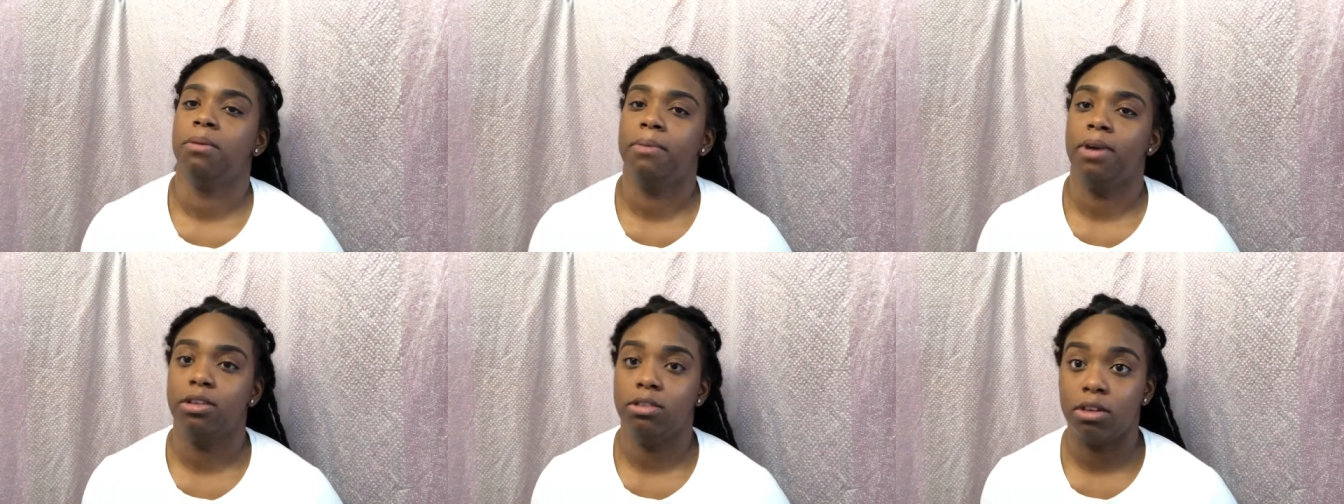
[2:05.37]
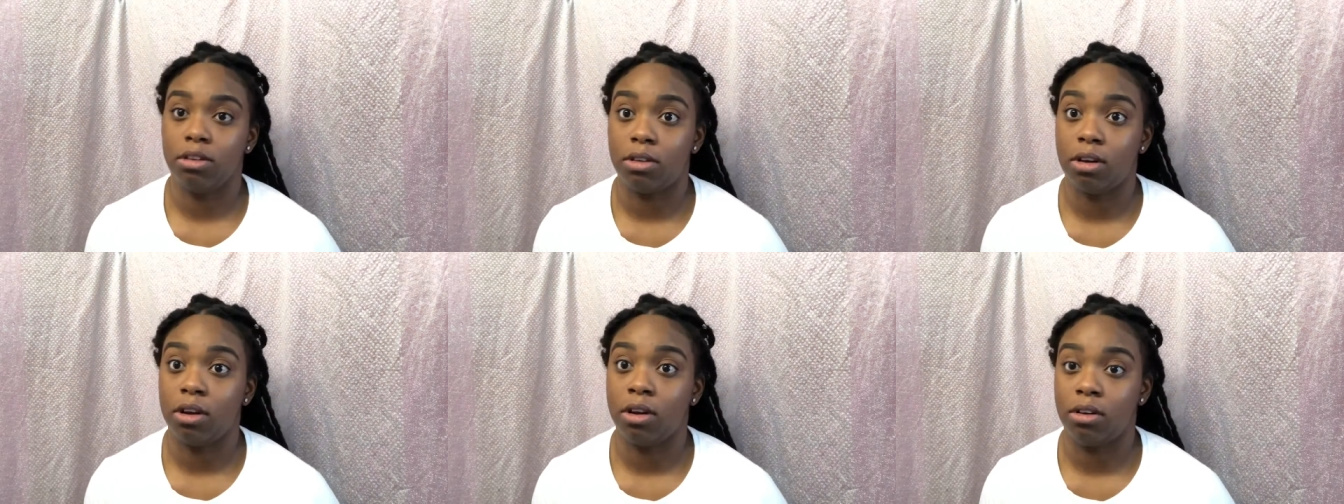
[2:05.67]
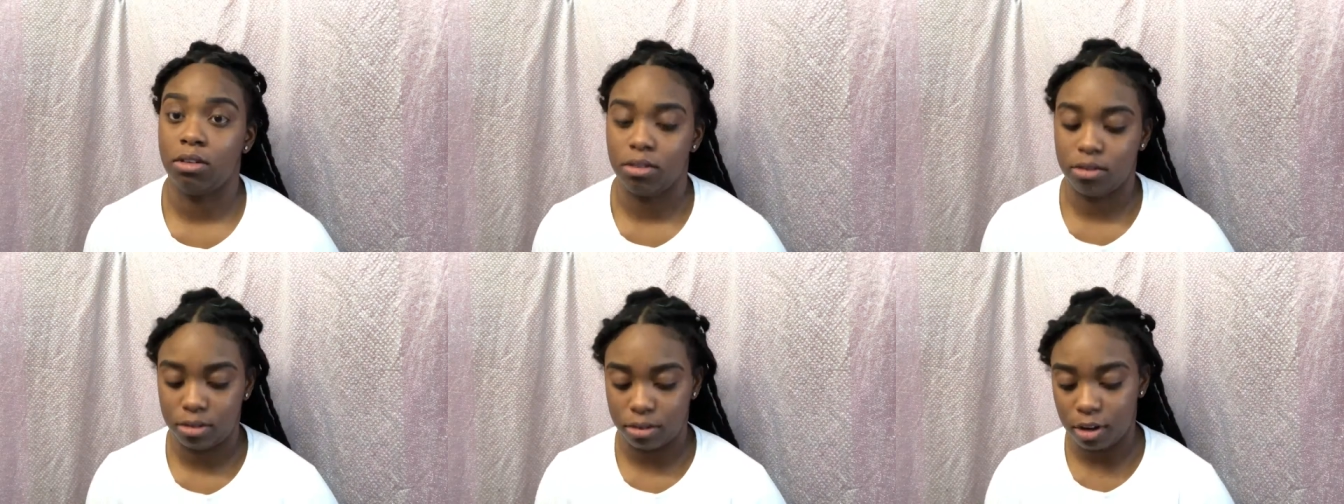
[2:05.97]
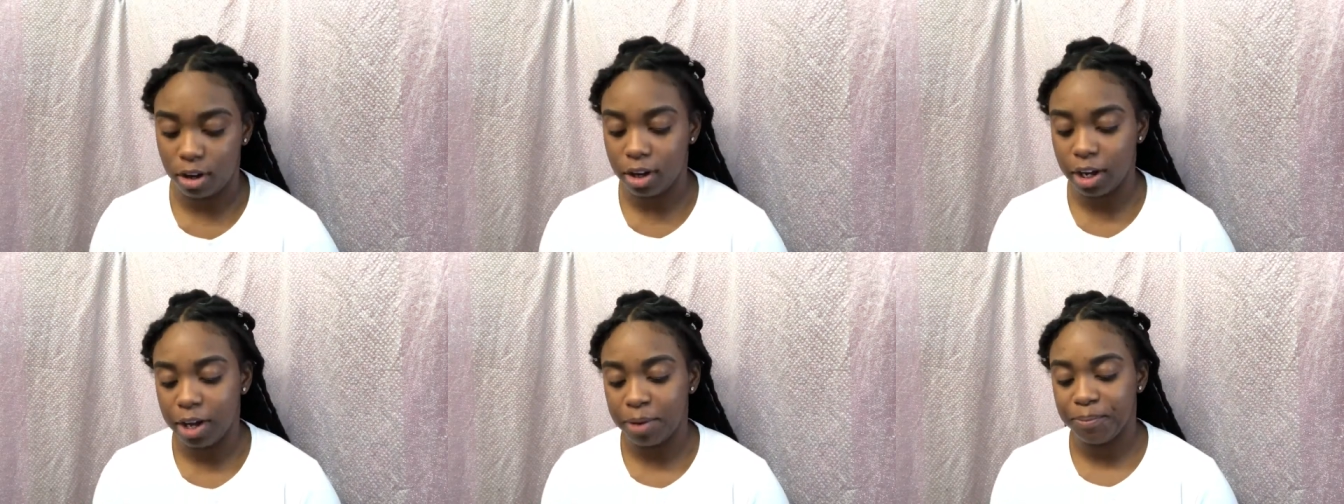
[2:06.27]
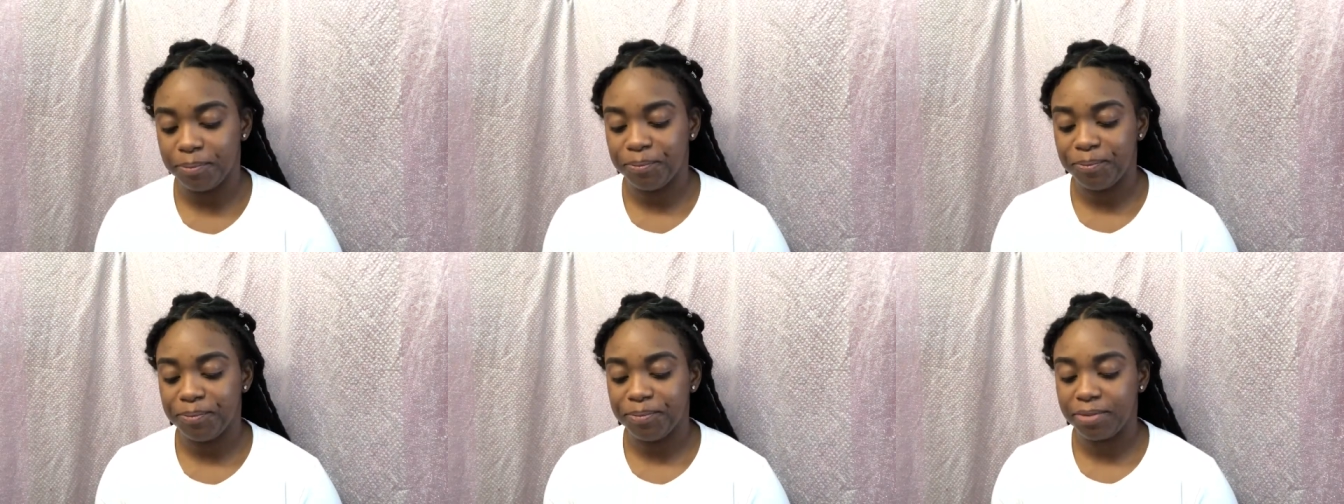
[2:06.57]
My chest hurts. Okay.
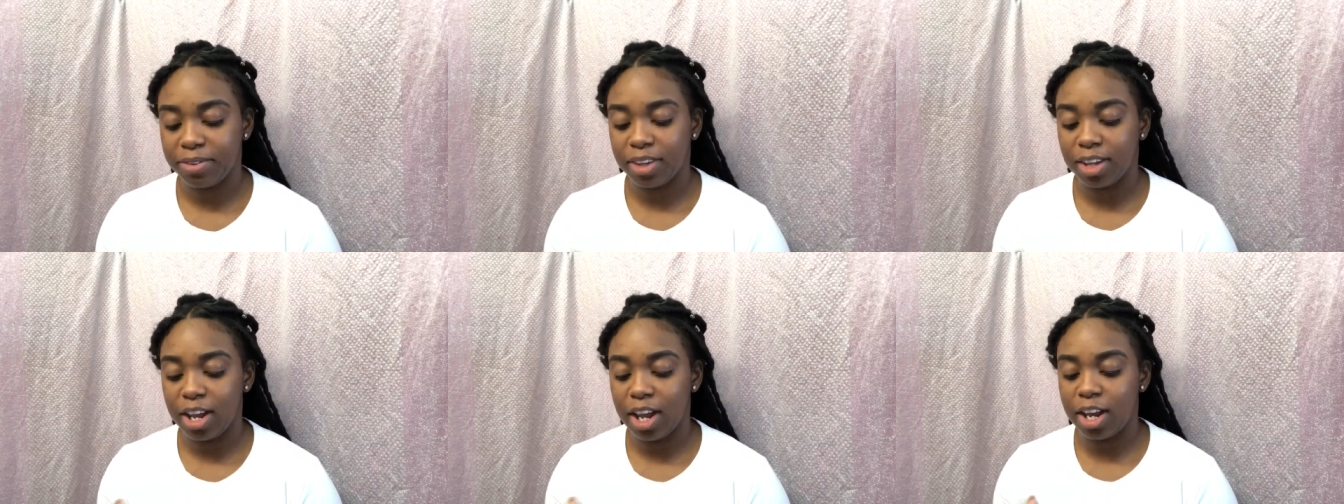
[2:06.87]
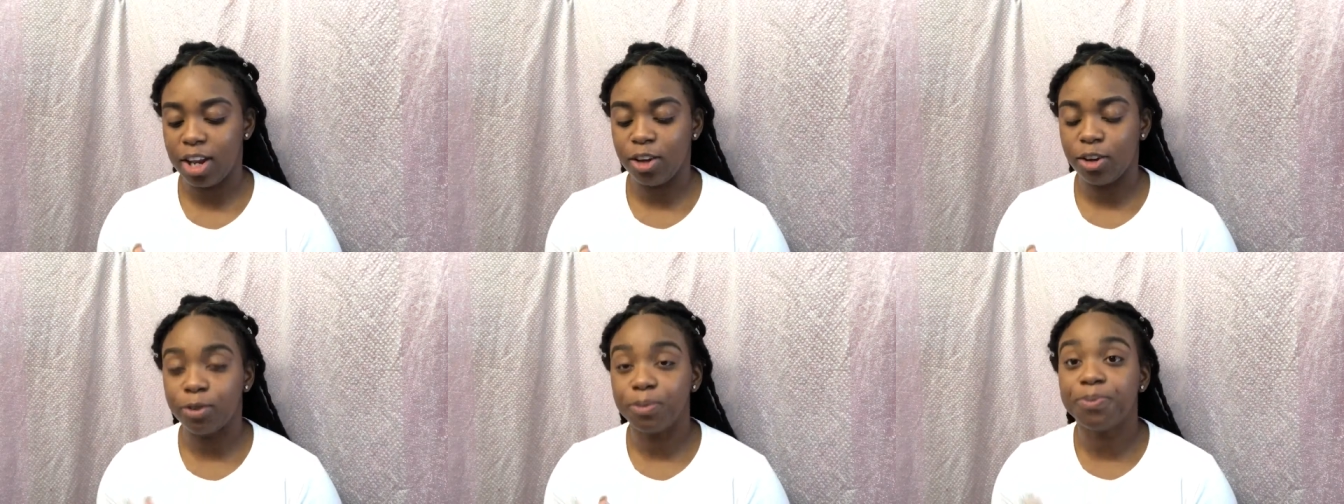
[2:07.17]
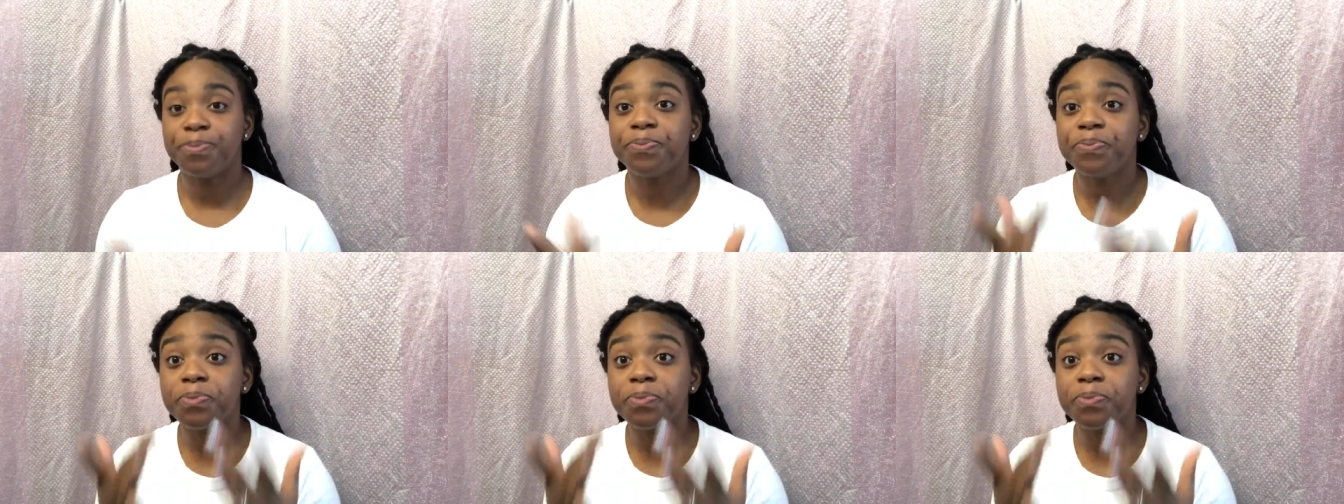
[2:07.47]
Anywho.